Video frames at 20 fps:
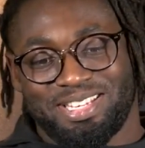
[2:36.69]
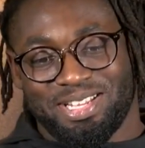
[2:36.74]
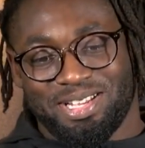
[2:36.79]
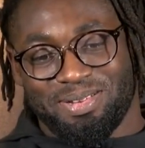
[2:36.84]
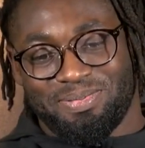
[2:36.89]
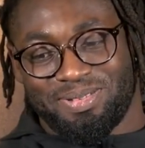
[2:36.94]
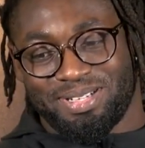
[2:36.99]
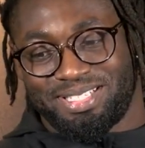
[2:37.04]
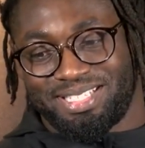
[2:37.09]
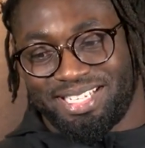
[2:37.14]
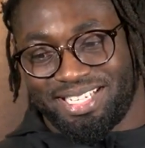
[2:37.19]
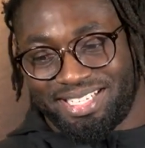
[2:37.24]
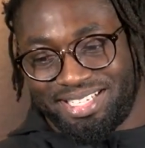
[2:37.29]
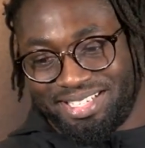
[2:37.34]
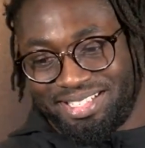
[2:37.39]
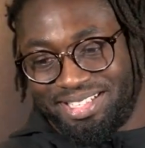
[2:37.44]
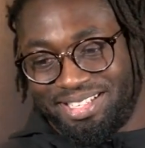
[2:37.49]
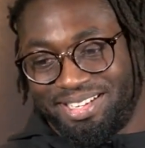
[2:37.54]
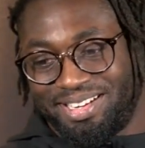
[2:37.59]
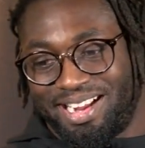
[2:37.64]
too
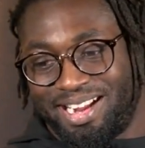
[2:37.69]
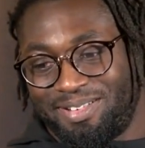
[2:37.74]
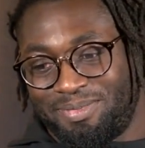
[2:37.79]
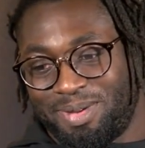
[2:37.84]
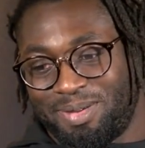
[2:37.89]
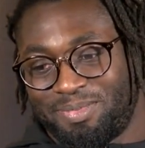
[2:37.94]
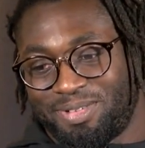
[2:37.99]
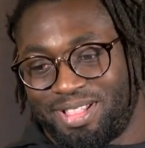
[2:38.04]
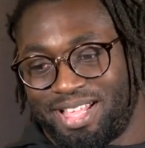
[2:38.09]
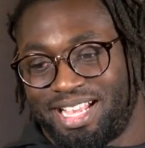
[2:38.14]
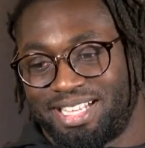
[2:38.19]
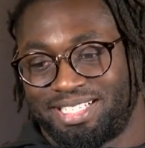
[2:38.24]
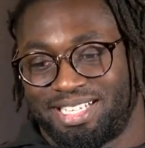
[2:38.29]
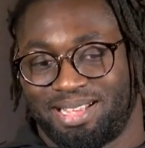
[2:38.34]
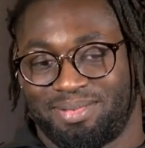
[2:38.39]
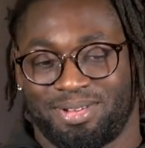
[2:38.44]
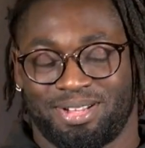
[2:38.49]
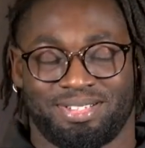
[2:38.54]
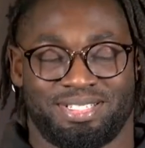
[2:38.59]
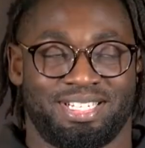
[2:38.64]
particular. I remember last
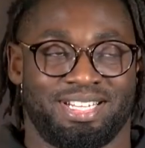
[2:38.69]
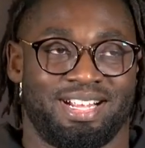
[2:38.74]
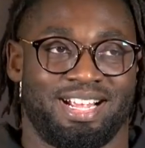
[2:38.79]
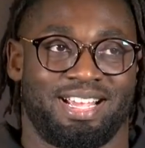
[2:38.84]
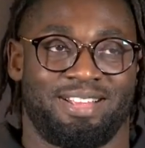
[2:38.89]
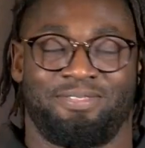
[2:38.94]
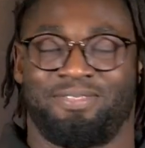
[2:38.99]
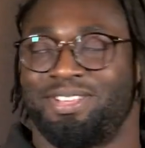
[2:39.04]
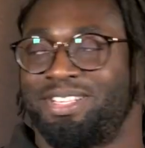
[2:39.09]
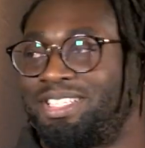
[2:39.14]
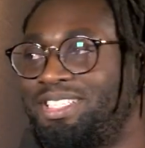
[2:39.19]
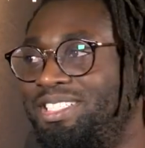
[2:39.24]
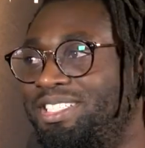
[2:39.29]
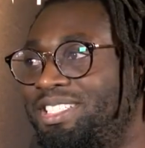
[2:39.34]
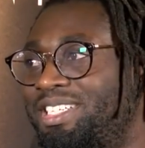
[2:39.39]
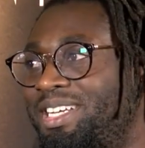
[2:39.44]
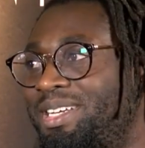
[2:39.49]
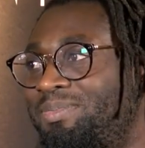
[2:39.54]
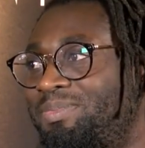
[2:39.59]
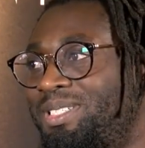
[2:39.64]
time I was here, I had fish and
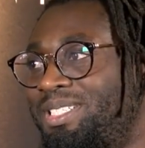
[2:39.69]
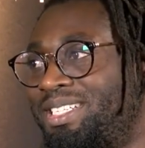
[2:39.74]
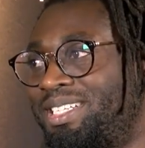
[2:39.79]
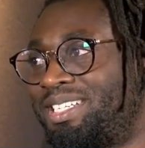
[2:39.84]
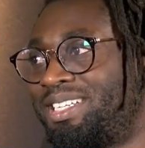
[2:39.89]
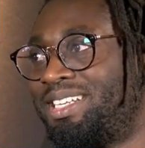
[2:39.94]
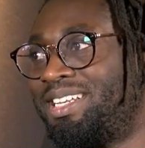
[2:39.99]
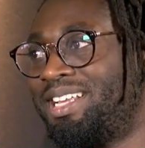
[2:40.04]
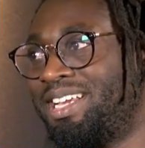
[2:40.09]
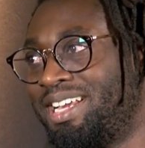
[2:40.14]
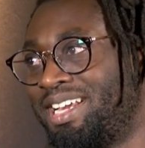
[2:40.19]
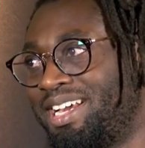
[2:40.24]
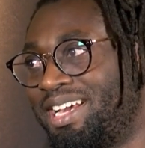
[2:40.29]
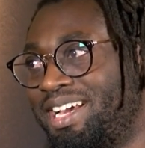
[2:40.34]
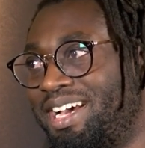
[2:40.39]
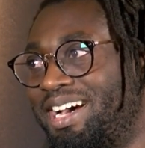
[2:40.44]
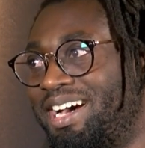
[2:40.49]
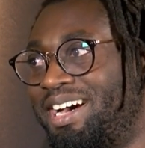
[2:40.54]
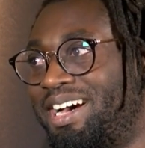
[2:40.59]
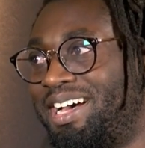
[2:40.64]
chips, and
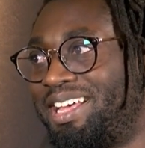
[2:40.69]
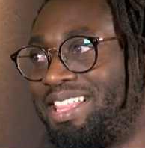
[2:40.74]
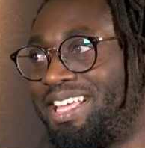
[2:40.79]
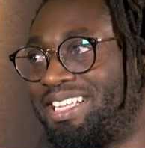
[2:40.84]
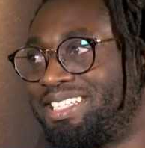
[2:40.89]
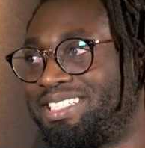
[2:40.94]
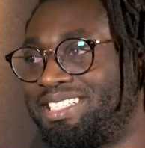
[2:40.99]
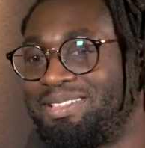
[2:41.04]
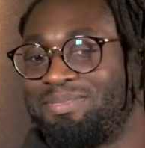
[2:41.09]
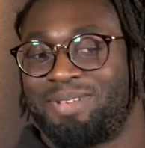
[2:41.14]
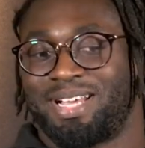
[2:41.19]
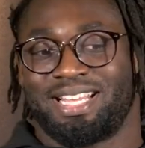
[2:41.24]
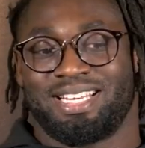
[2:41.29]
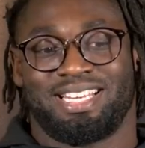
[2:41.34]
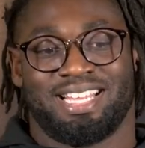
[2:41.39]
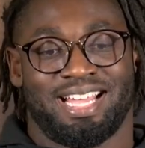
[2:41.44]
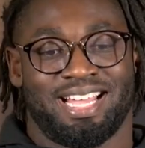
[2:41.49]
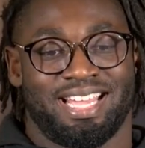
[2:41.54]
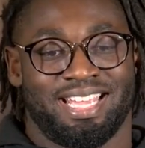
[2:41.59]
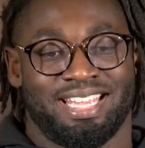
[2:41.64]
that's in my
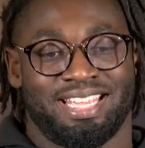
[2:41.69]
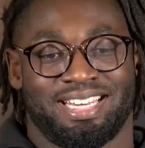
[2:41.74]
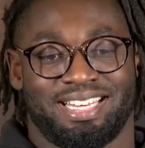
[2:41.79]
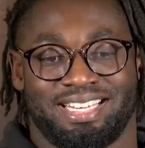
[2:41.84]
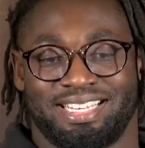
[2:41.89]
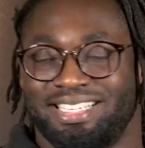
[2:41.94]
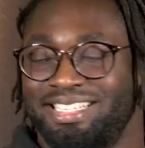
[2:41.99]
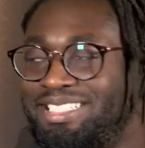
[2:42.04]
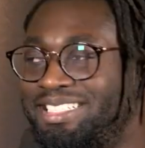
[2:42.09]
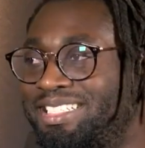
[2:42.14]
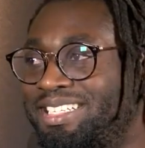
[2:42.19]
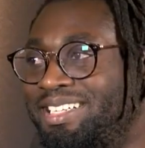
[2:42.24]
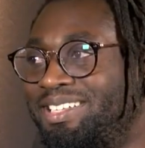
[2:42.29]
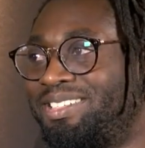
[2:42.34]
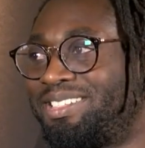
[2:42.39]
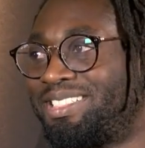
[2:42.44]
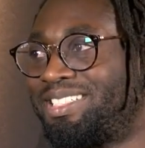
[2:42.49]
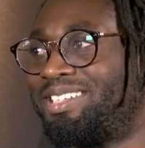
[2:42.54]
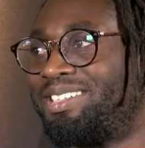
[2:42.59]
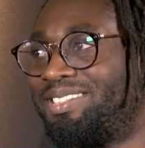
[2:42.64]
diet
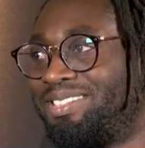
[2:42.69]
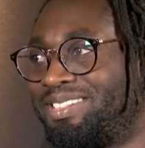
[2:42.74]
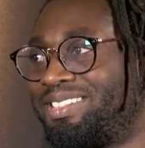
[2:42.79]
still. So